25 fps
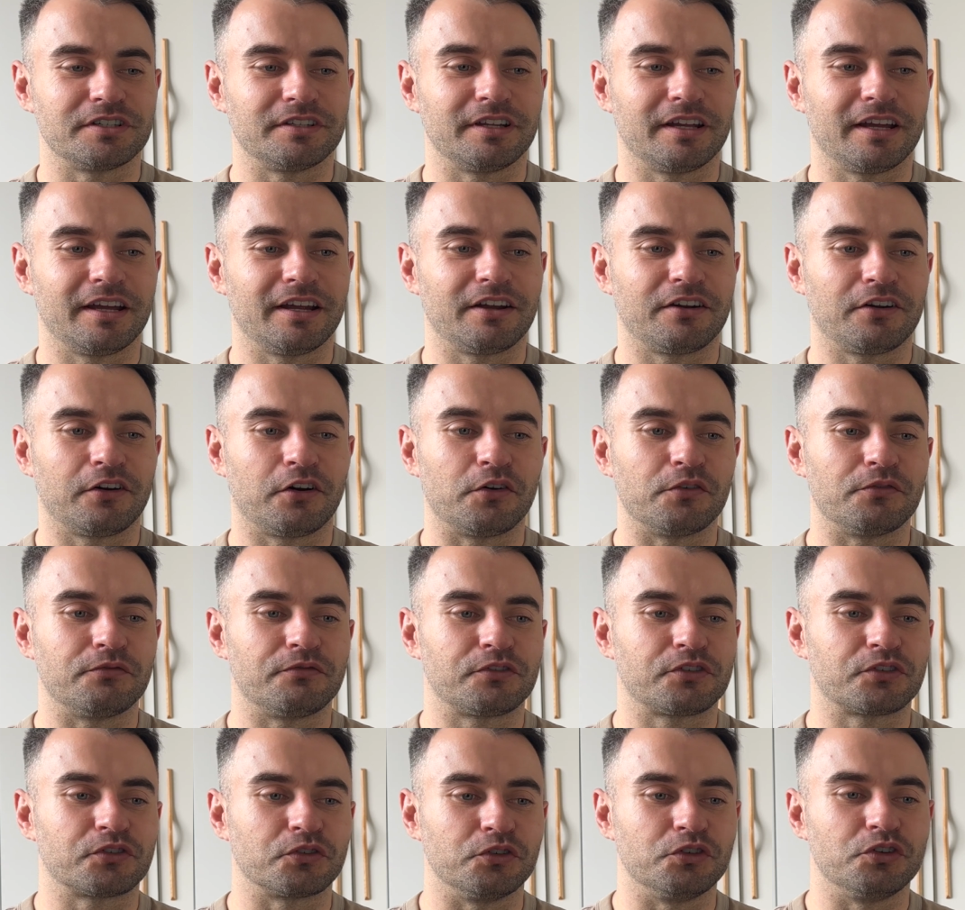there
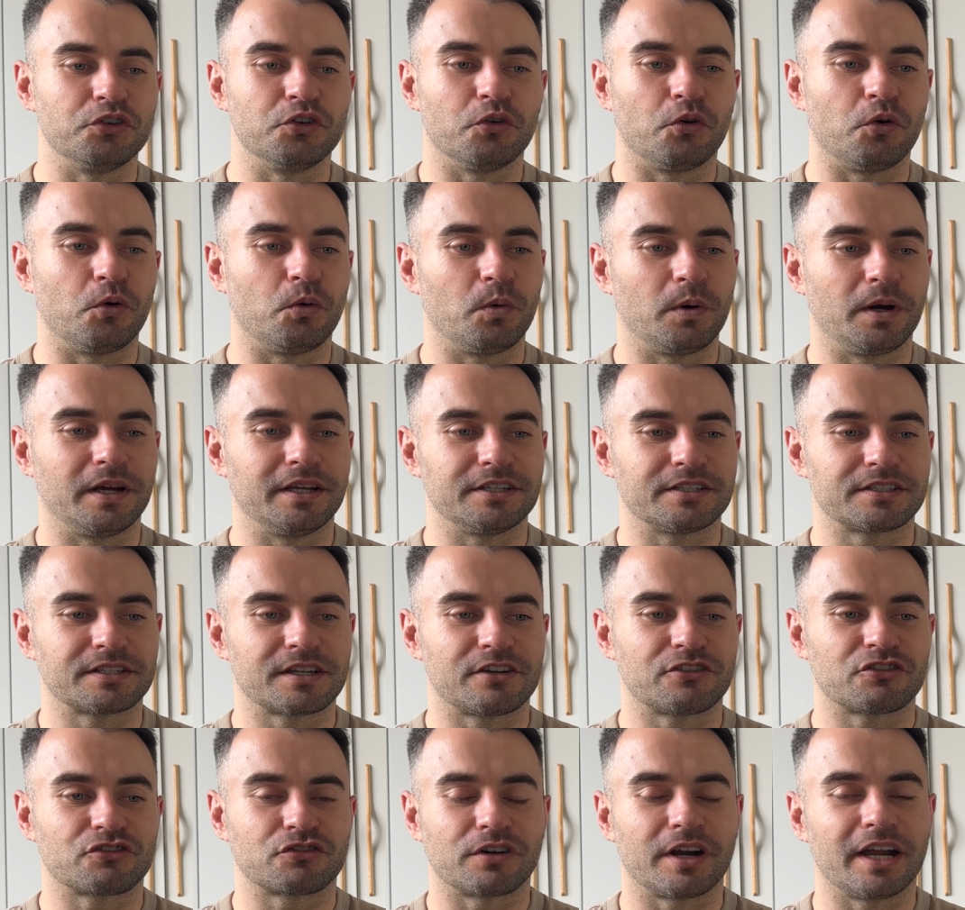of should you always
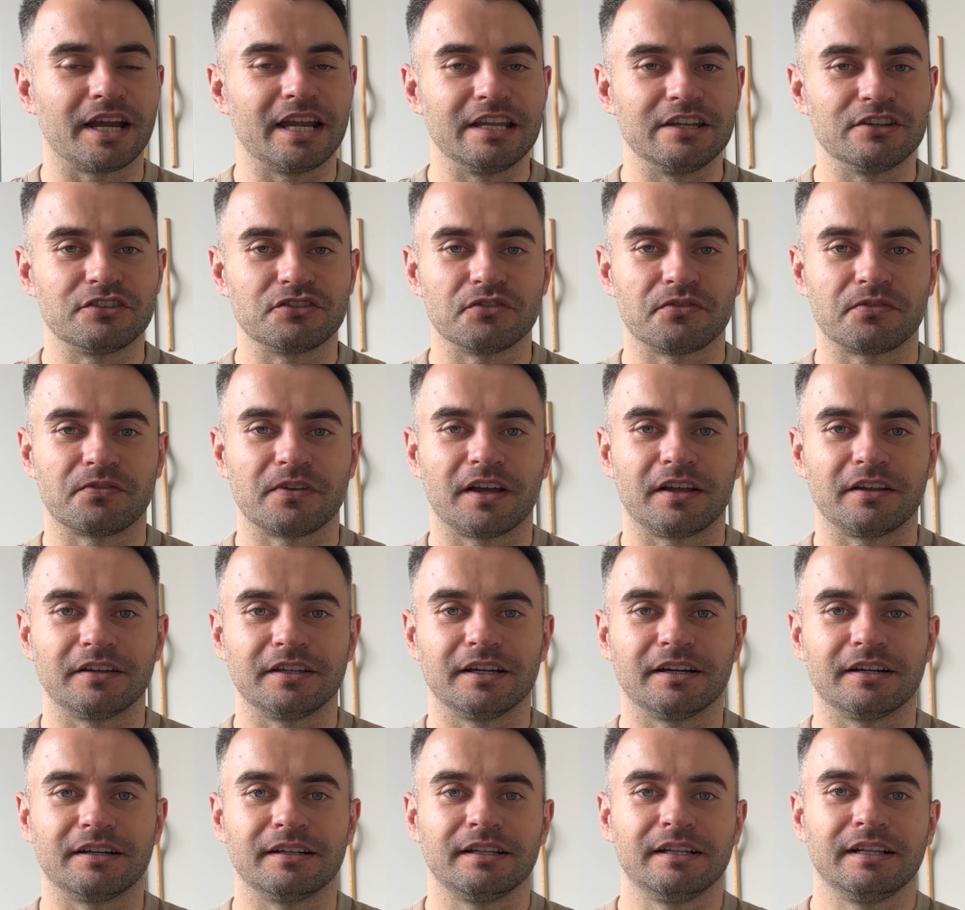train to
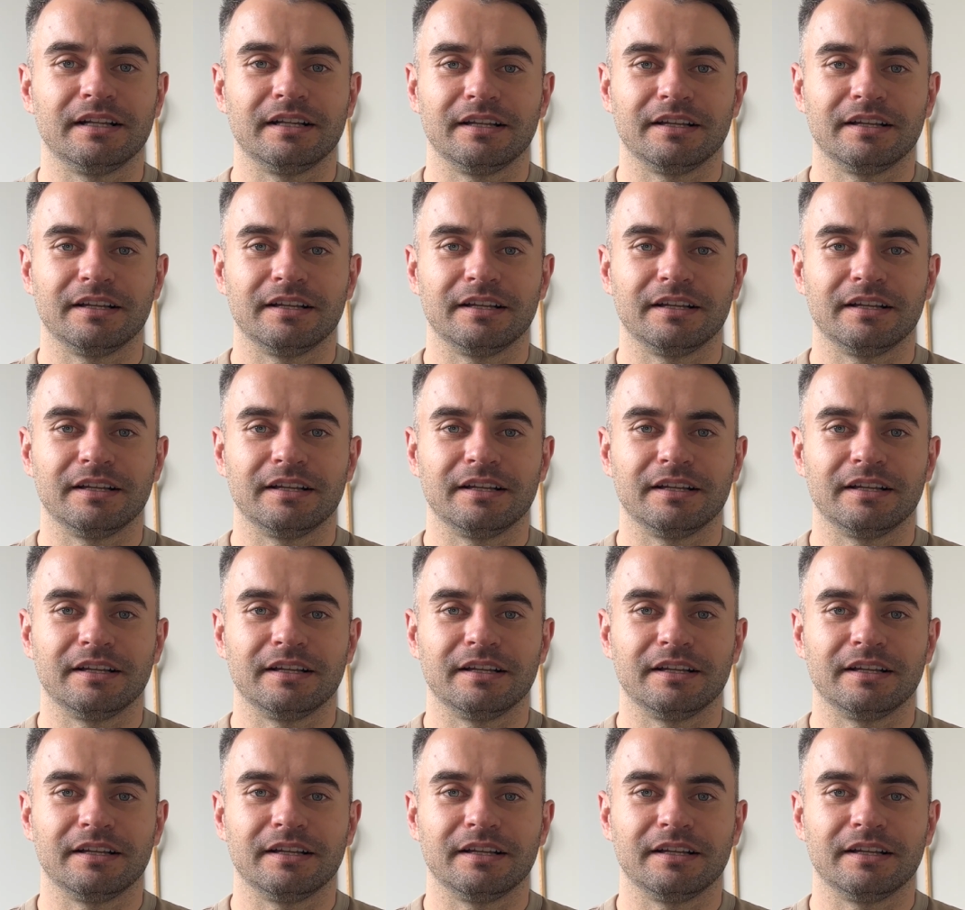failure.